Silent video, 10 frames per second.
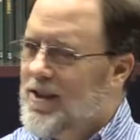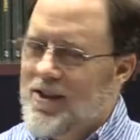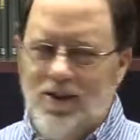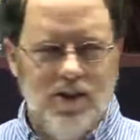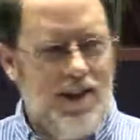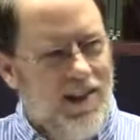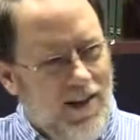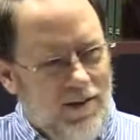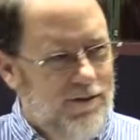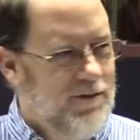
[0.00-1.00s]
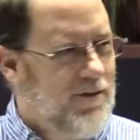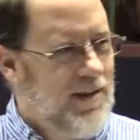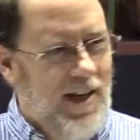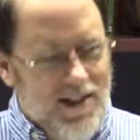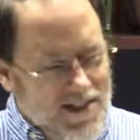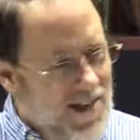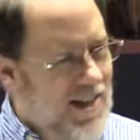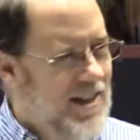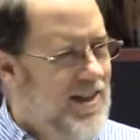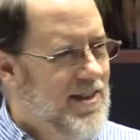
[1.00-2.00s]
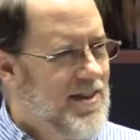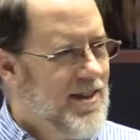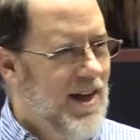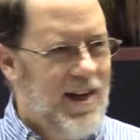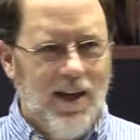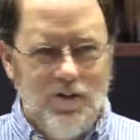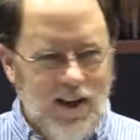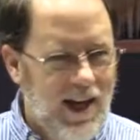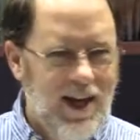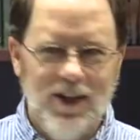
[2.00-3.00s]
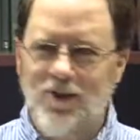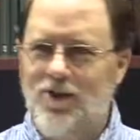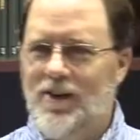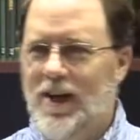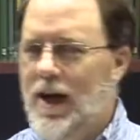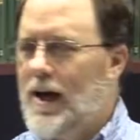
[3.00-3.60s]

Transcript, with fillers: you know, I have anxieties, I have anger,